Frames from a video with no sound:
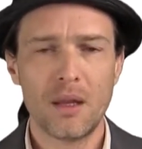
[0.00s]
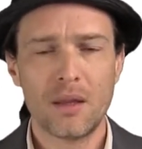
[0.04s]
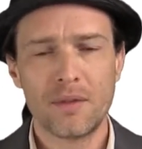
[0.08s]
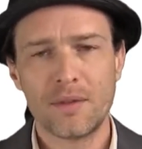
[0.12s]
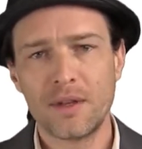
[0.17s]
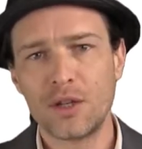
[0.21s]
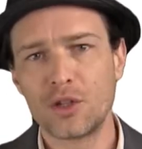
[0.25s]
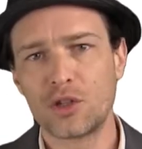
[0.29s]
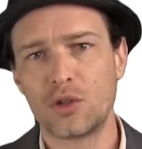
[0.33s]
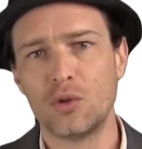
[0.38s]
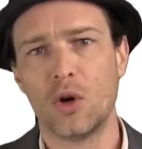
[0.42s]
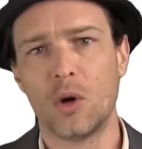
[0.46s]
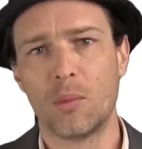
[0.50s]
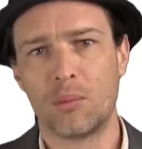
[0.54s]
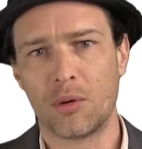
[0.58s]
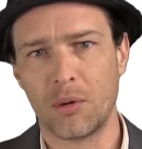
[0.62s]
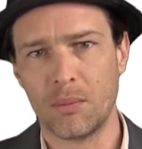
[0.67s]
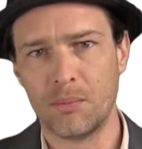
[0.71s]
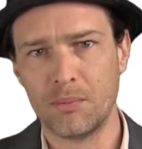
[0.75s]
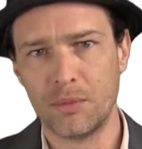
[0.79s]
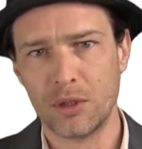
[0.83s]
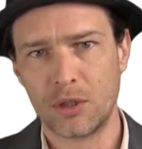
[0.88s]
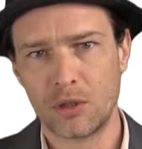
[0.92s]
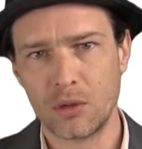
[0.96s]
That's not a
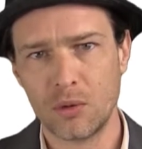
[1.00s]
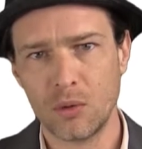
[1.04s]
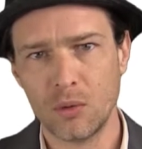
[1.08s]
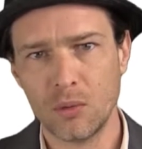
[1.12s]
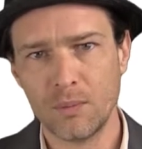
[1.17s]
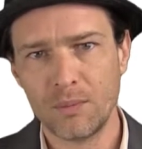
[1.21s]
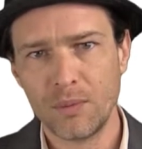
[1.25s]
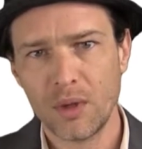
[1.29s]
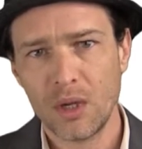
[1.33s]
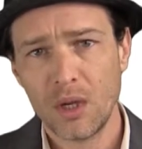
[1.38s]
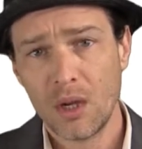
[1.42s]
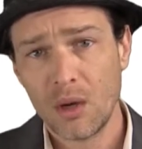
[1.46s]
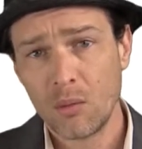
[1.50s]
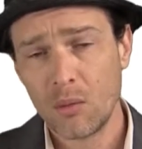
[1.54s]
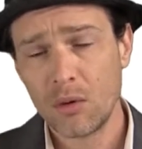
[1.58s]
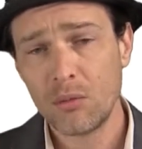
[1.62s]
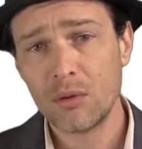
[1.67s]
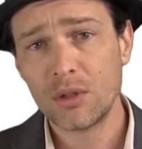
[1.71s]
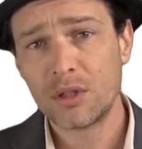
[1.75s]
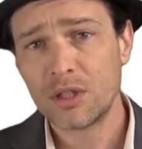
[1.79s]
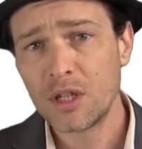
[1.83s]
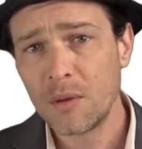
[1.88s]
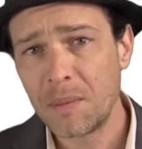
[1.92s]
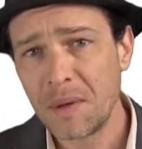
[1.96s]
problem at all. We
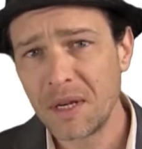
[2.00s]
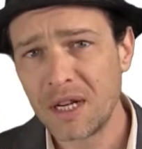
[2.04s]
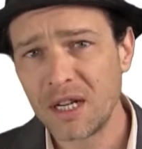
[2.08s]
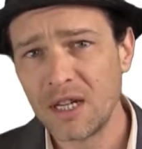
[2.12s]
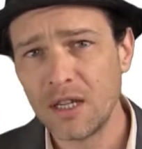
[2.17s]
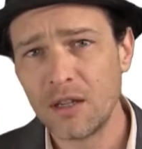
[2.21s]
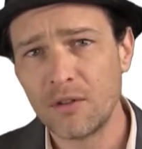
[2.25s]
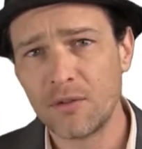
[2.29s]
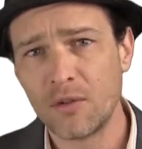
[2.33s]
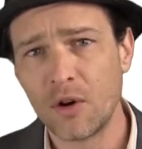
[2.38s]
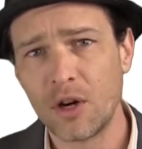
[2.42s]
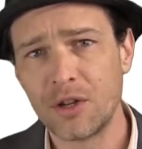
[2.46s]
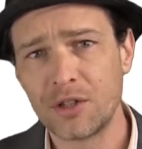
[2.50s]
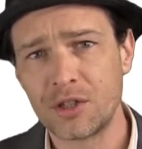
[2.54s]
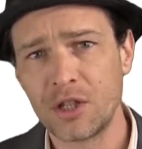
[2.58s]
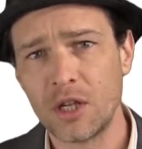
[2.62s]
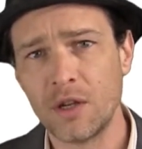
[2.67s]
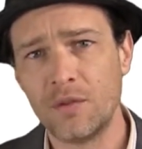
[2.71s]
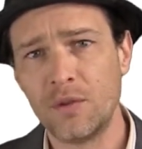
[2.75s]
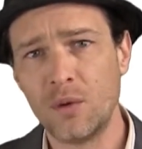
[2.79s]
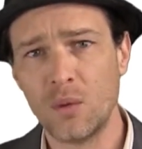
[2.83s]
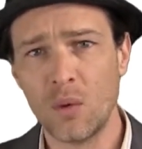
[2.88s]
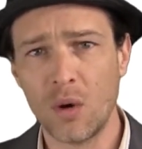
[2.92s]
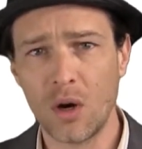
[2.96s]
would typically advise
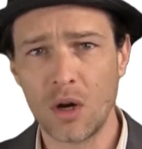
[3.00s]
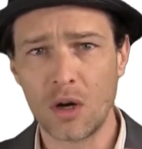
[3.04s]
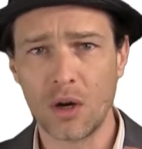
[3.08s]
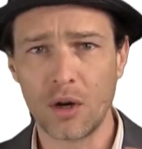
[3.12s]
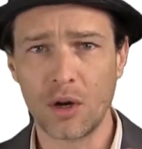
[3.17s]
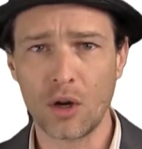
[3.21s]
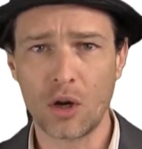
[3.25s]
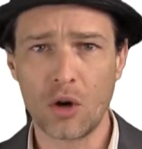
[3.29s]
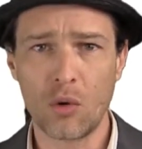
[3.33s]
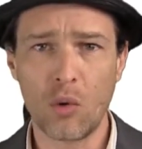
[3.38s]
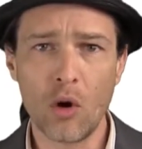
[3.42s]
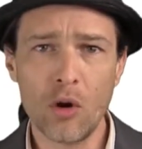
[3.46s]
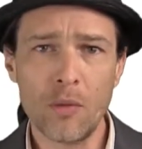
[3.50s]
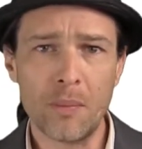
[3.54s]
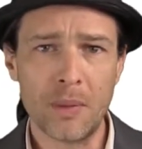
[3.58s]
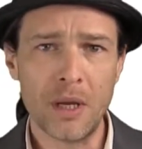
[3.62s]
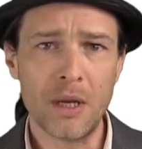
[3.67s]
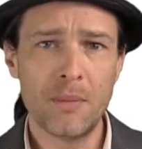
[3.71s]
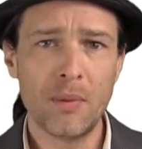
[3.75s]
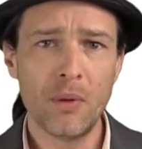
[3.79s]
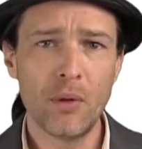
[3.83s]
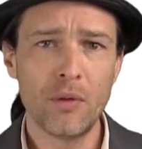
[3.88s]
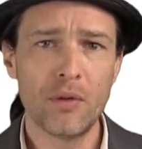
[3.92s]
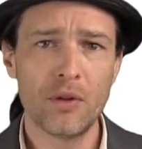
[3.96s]
that if you are going to quote people,